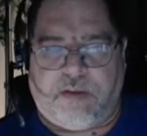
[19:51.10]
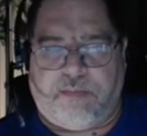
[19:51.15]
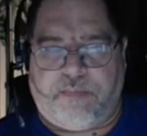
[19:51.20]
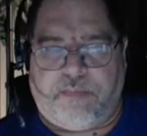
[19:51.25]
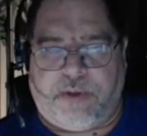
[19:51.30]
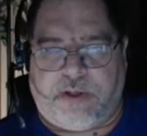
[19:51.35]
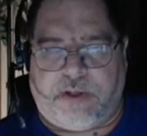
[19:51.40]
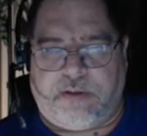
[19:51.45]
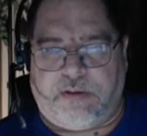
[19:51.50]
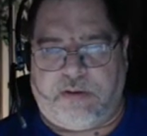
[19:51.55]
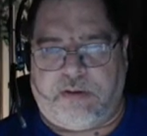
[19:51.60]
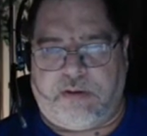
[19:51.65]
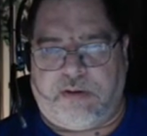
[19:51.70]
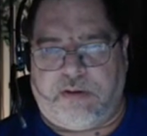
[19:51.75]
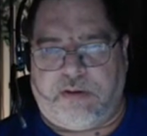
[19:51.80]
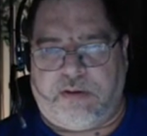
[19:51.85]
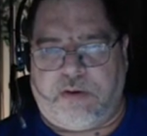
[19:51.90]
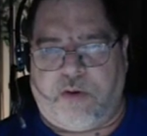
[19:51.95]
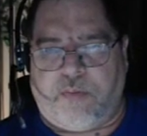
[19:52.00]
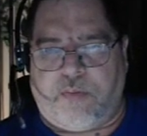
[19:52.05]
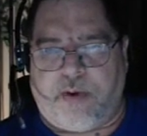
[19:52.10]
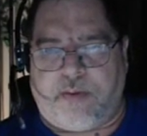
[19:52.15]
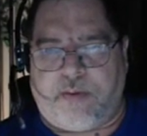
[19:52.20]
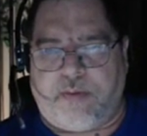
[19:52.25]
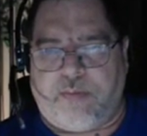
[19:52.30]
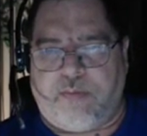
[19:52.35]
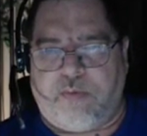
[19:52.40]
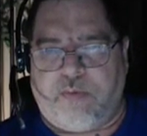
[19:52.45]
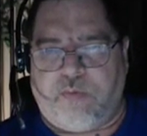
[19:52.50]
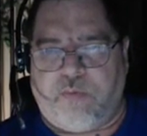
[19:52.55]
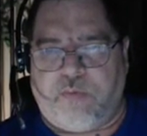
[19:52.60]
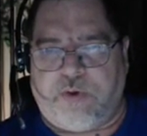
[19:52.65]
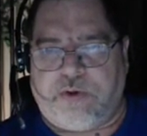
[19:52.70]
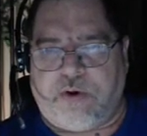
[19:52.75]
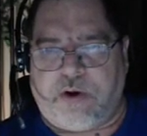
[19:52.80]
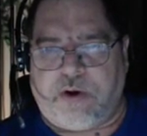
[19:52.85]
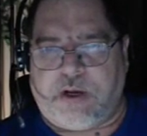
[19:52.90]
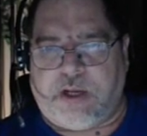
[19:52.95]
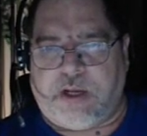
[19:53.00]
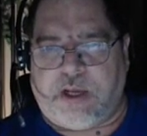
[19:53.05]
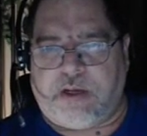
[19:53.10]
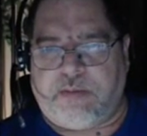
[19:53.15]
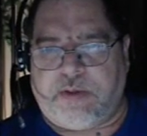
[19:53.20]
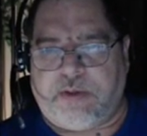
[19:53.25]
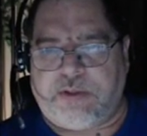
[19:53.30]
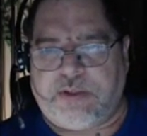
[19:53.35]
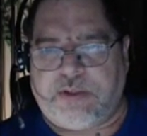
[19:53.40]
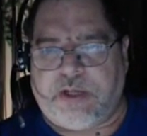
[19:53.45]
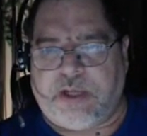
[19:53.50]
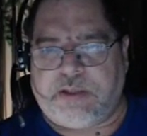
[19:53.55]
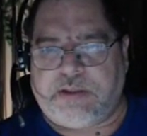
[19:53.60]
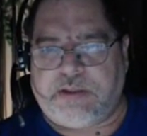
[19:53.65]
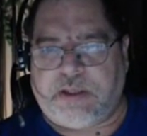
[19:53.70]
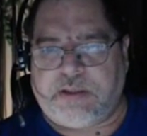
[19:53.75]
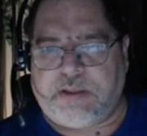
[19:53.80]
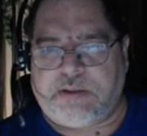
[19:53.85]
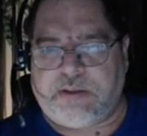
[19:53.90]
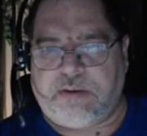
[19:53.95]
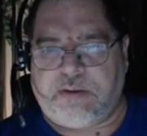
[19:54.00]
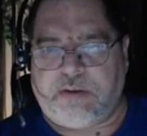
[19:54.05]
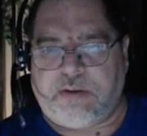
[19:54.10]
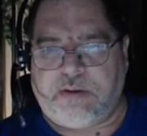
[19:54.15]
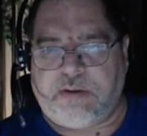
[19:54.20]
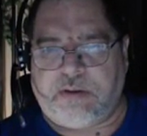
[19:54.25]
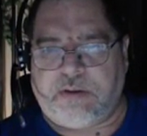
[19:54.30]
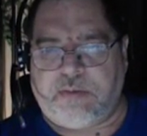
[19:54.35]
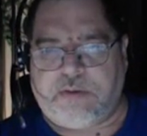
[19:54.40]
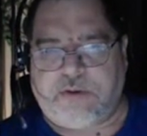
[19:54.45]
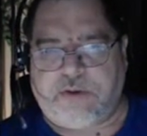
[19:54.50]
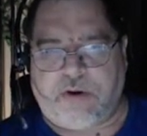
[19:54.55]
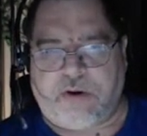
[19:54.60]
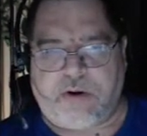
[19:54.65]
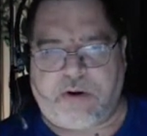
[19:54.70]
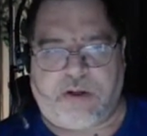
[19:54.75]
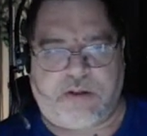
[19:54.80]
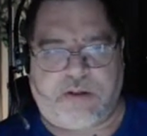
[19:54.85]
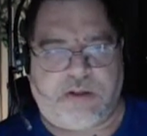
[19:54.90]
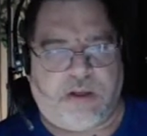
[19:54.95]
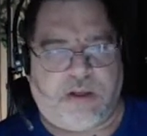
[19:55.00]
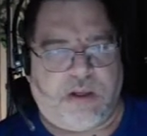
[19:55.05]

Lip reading: But no problem. Retarget animation assets and retarget.